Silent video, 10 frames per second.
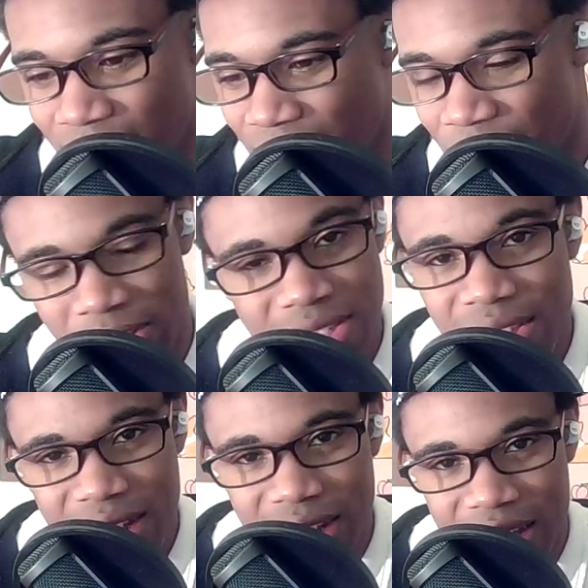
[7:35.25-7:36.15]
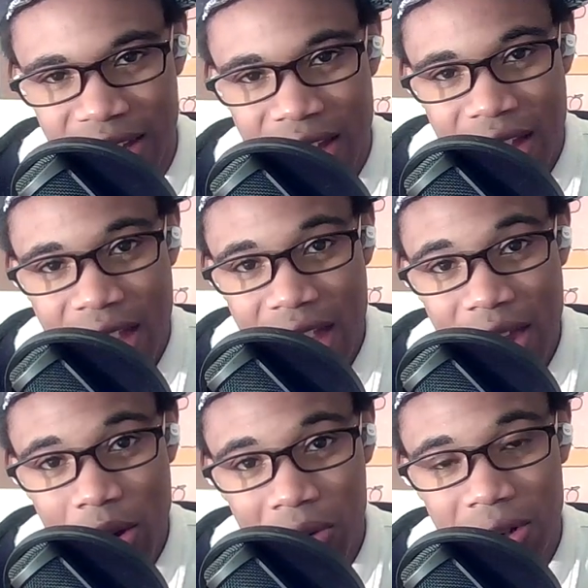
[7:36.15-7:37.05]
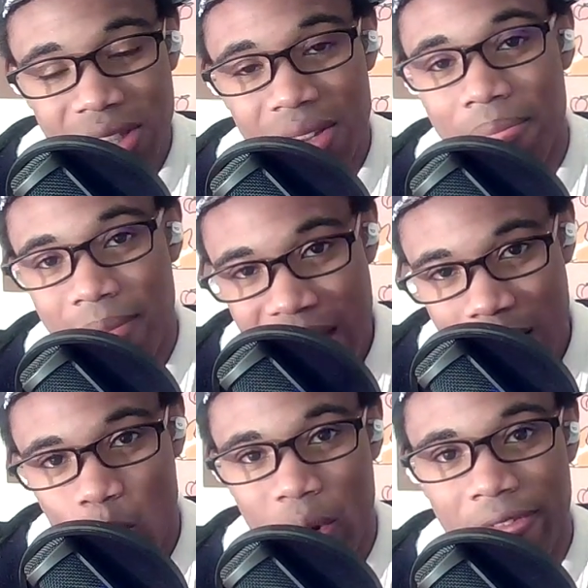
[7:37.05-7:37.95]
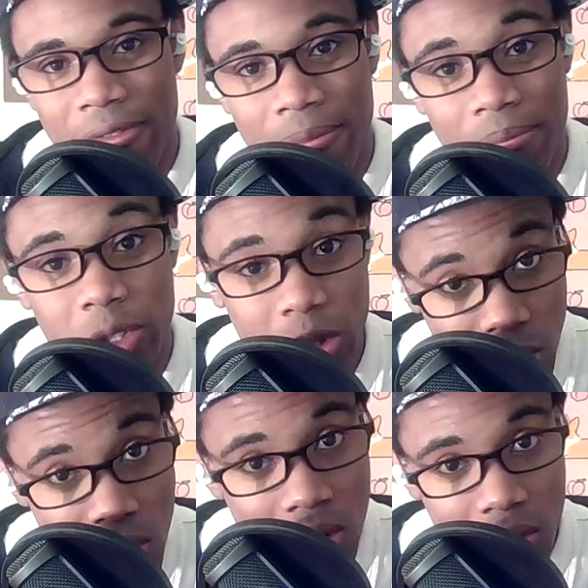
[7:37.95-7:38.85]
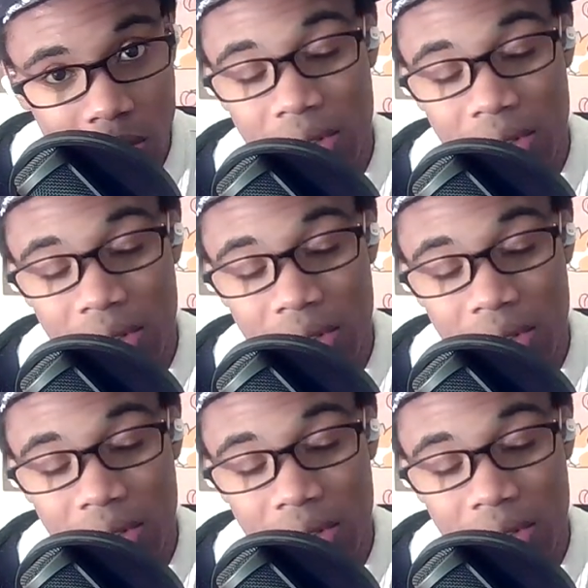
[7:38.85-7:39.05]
facility, in order to mate with Jewel,